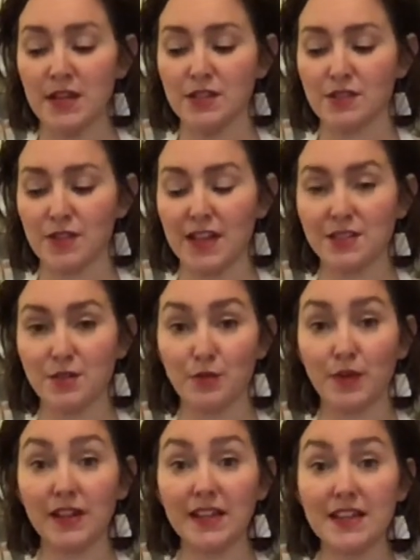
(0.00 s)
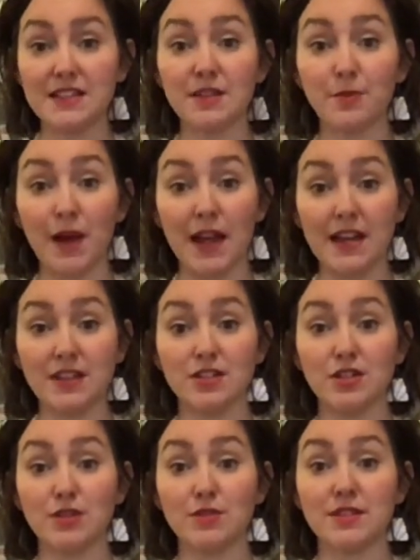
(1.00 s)
So that's a really easy way
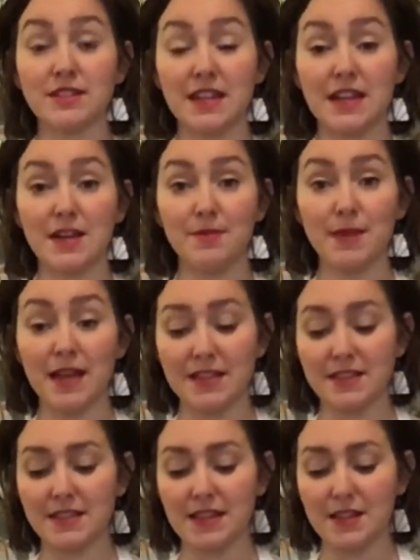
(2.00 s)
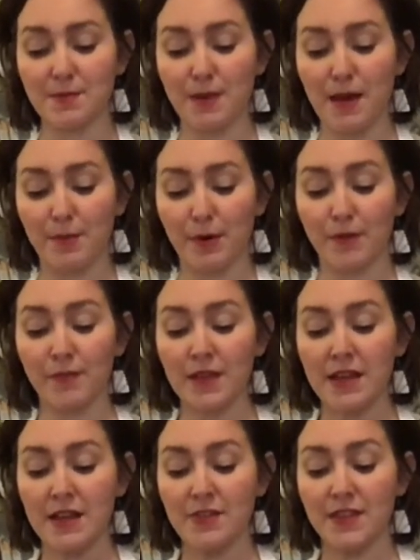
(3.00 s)
to stem and seed the pepper.
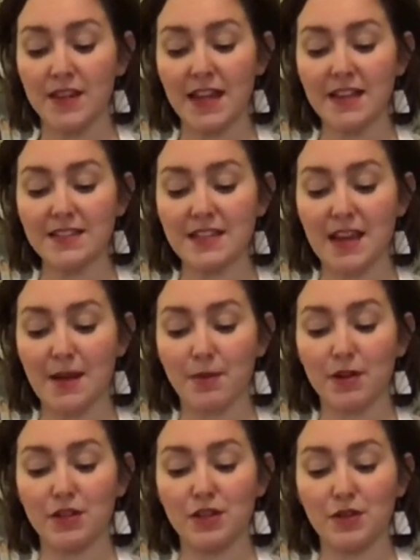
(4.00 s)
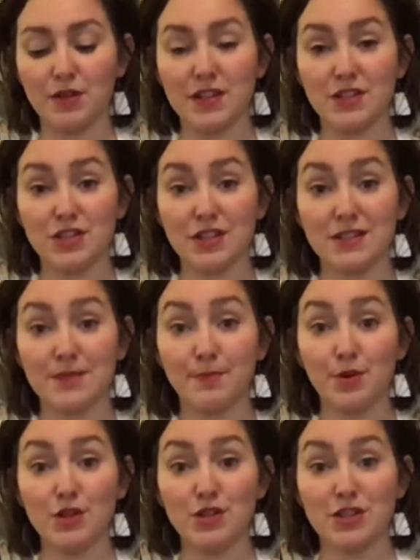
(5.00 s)
The next thing I'm going to do is just
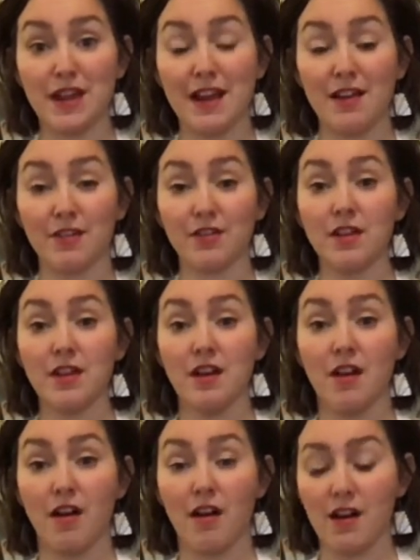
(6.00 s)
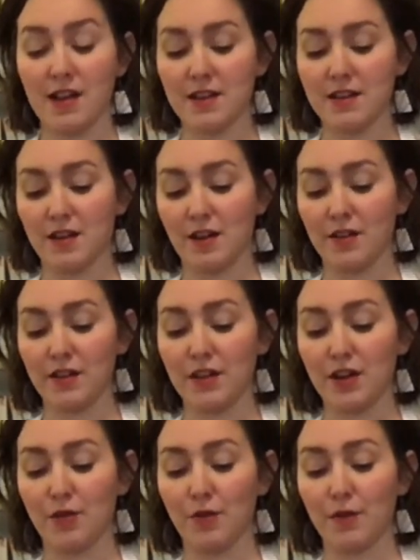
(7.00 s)
push down on,
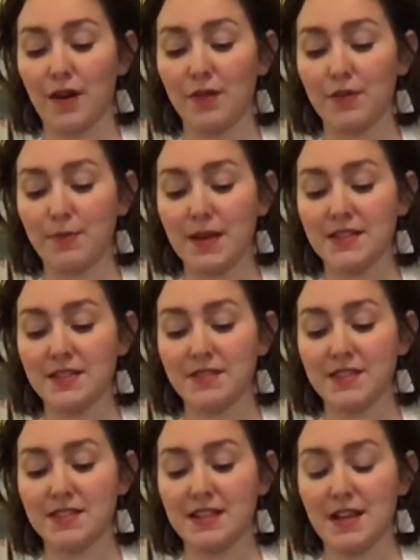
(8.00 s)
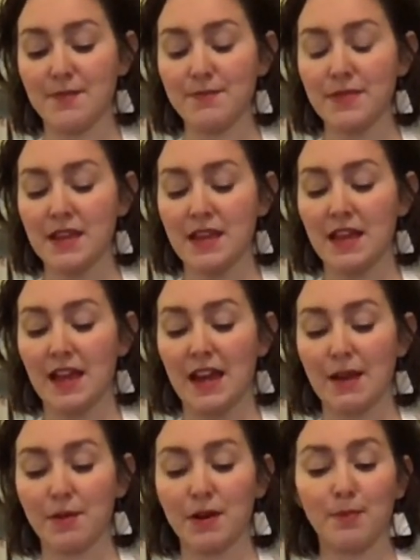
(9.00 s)
around the base of the stem, and
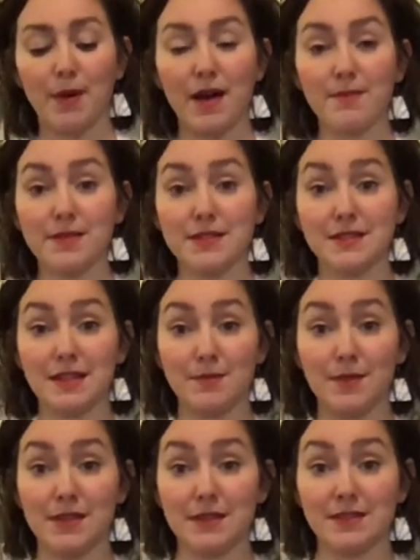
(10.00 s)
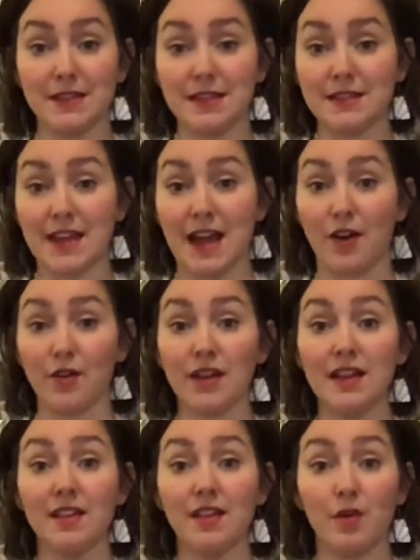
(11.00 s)
I'm going to pop the stem and the seeds out.
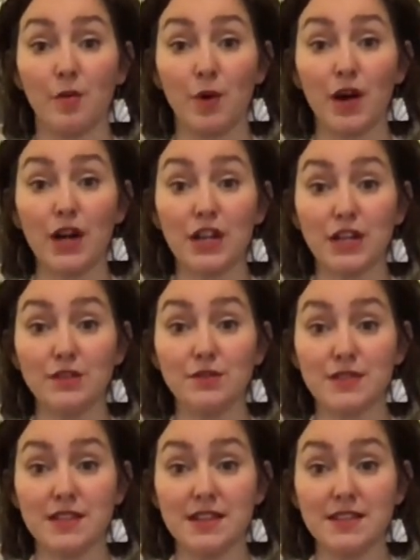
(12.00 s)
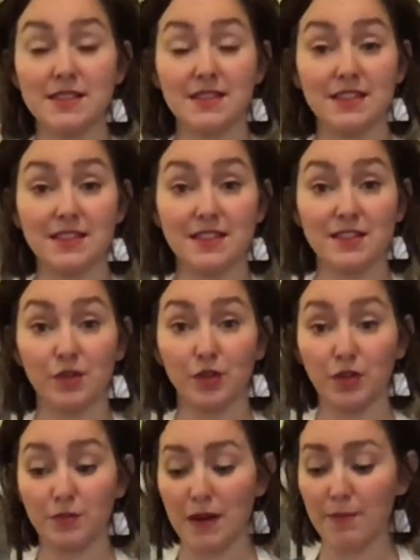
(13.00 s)
We're going to use this. This is still
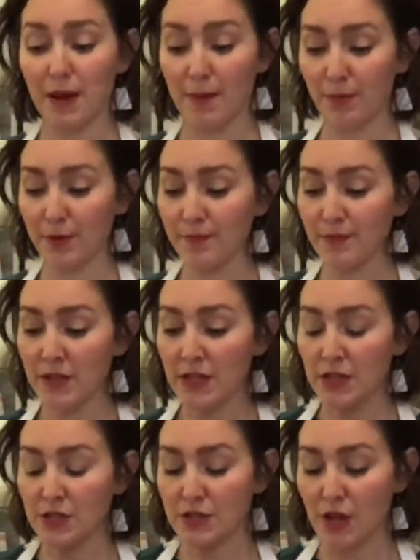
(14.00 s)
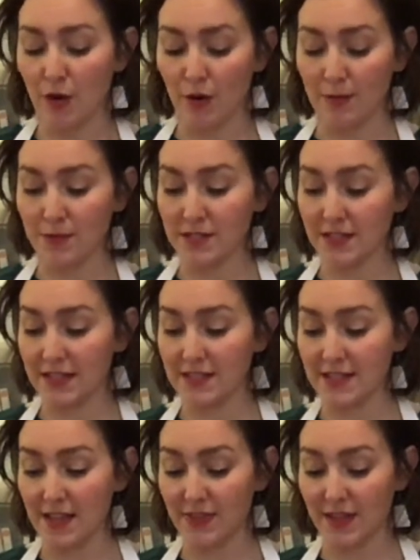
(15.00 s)
good red pepper, so I'm just going to
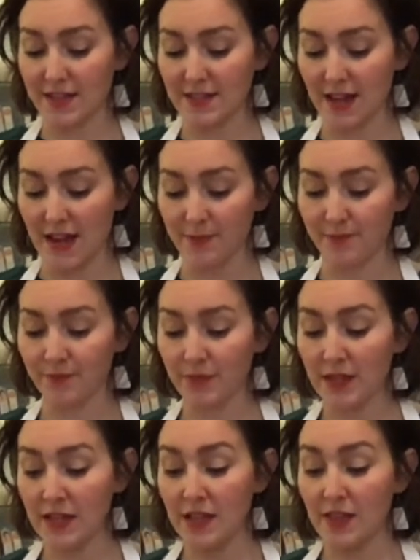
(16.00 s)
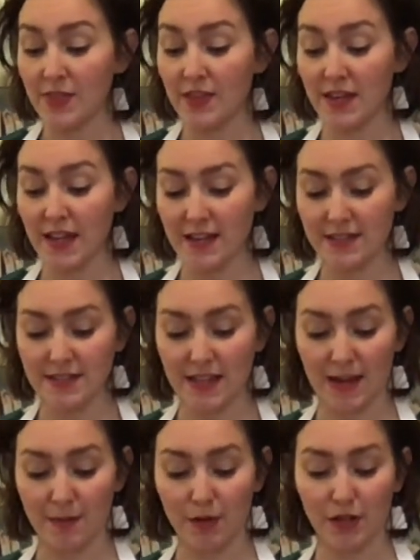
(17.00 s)
set that aside. The next
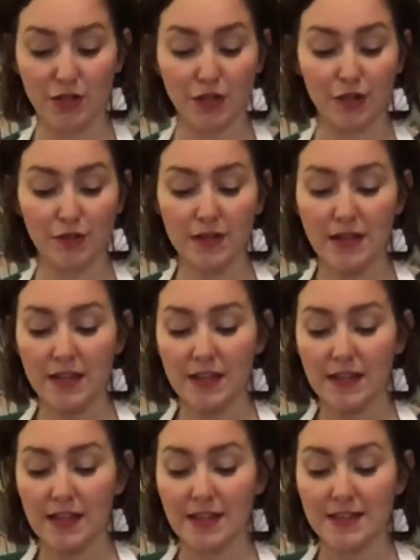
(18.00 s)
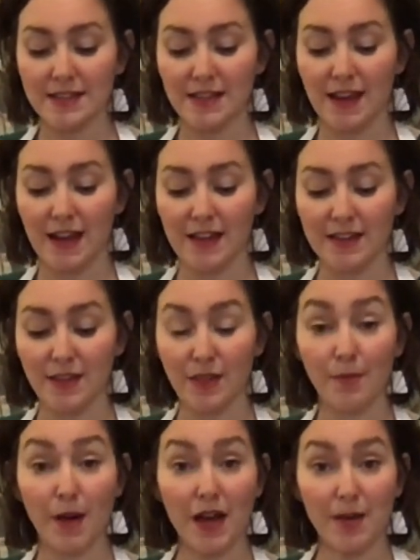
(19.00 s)
thing I'm going to do is cut the
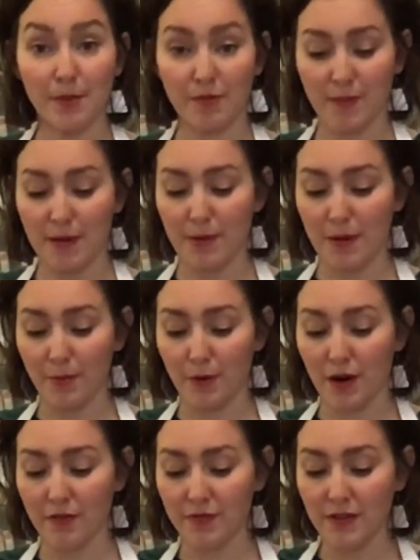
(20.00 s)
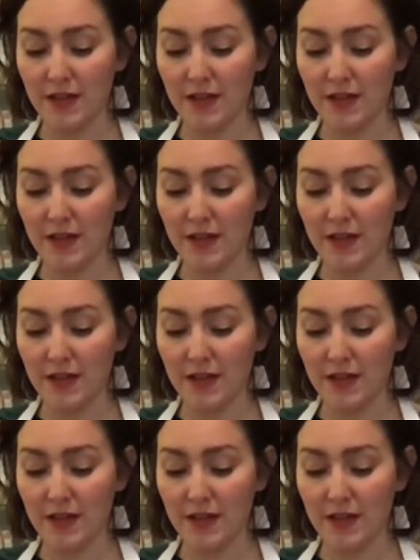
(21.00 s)
bottom of my pepper off.